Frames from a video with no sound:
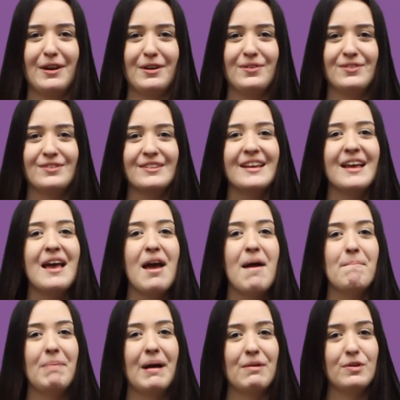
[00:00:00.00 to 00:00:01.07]
patterns
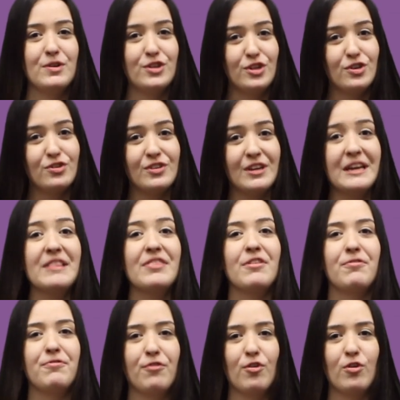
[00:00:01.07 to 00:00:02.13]
by reducing the
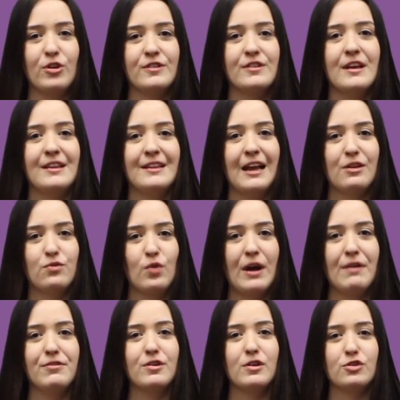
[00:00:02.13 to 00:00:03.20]
force that
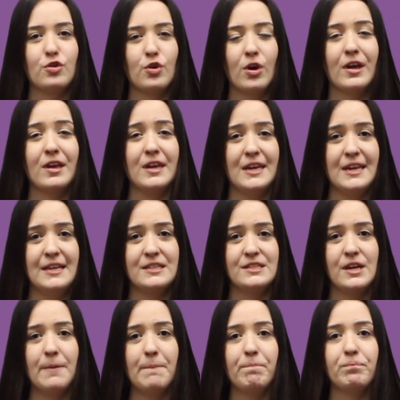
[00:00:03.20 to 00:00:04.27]
drives equatorial
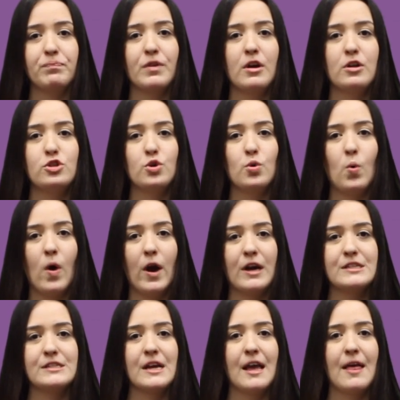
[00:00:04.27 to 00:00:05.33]
heat
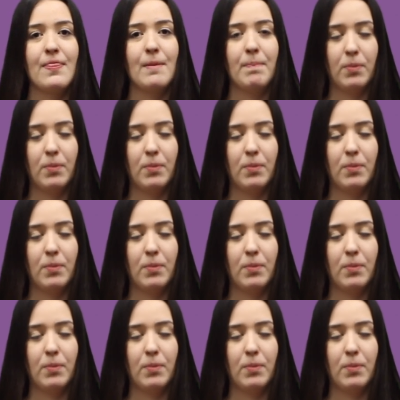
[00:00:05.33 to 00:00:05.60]
towards the